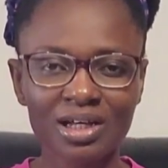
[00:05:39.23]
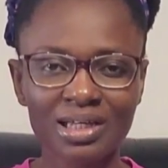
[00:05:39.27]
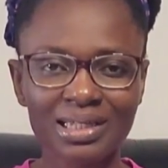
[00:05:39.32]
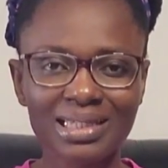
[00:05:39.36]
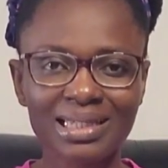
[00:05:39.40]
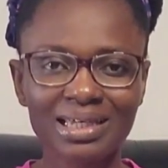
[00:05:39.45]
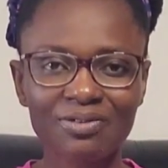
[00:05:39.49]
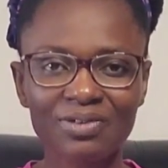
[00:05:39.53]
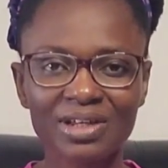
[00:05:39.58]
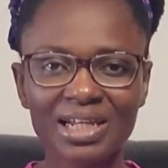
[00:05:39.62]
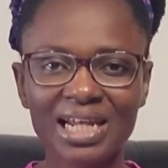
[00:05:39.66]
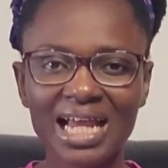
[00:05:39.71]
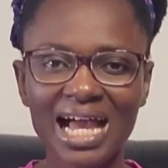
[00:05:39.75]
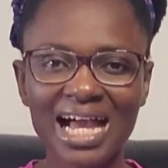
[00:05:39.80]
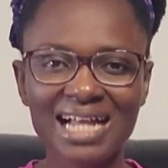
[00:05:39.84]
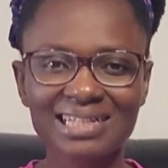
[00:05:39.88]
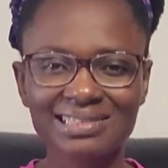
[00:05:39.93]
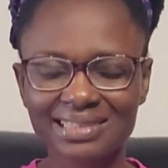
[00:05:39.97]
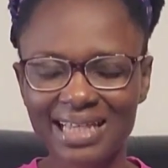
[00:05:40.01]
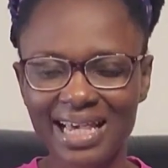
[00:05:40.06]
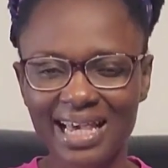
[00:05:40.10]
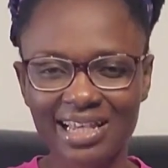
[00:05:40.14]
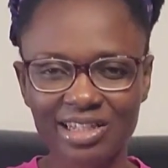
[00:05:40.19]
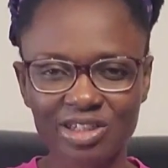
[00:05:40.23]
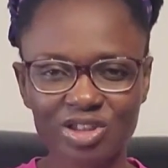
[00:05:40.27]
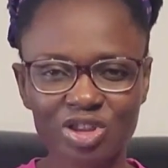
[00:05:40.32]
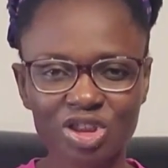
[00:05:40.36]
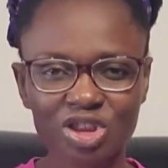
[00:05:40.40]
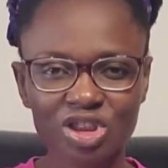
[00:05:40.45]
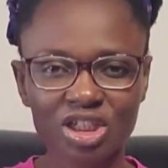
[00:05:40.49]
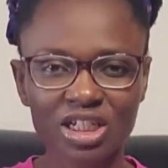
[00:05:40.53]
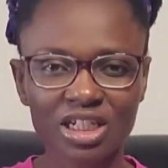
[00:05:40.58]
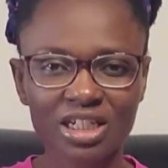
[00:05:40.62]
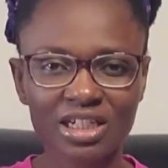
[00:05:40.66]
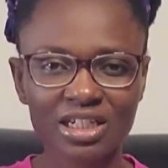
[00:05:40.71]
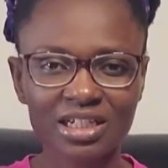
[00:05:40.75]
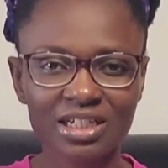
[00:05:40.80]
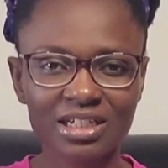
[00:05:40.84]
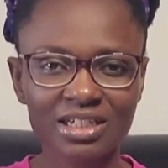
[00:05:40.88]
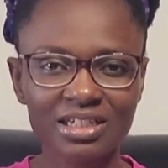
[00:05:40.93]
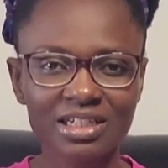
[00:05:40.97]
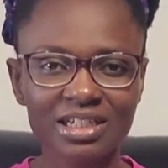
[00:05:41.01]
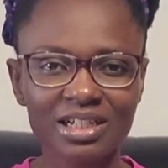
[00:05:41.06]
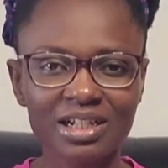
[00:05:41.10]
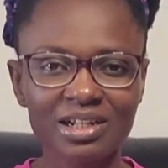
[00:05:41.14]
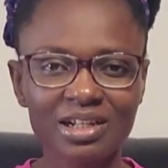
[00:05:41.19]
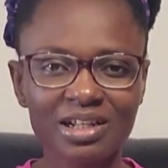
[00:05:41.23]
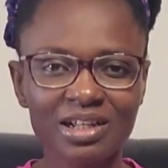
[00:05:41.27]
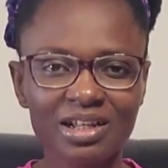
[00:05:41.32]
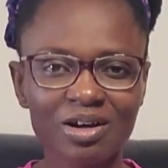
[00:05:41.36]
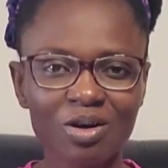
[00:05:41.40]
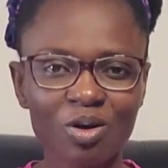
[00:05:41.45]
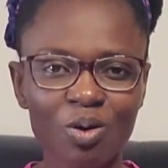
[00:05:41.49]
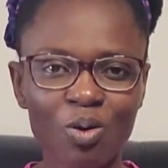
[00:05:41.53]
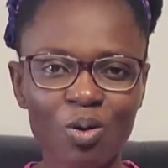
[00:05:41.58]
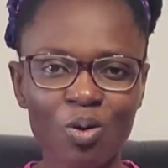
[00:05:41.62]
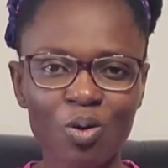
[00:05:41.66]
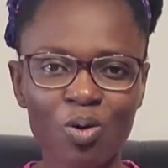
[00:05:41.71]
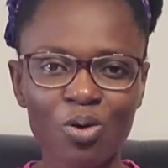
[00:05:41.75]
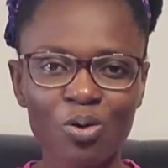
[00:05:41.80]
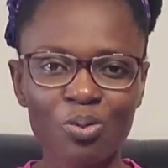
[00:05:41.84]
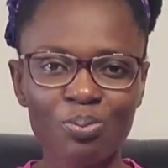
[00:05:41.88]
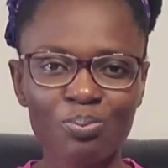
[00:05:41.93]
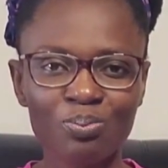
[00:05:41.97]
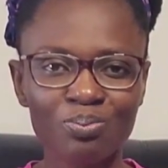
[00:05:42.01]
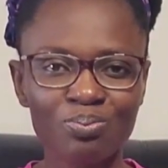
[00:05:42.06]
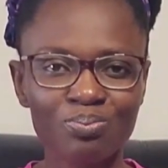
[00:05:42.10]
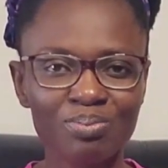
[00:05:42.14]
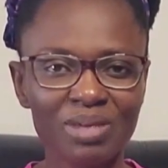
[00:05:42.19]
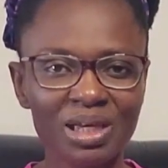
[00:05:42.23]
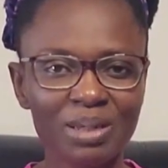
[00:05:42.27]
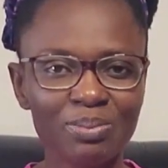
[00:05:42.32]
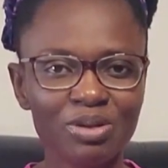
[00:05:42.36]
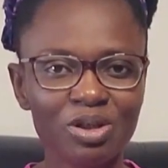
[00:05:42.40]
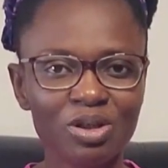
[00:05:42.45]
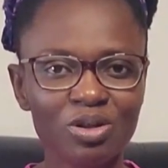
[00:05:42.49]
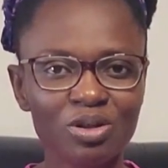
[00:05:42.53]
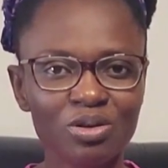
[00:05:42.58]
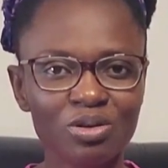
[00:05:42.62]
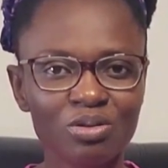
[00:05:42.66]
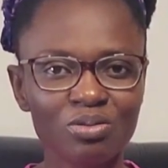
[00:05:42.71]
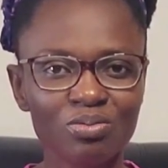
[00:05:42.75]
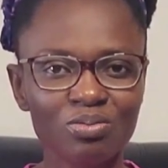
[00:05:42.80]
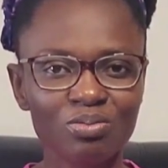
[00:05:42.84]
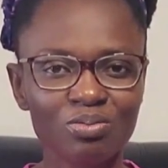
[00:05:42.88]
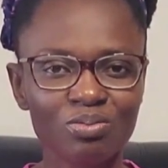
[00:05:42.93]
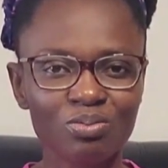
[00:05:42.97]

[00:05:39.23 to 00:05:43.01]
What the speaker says: giving attention, or maybe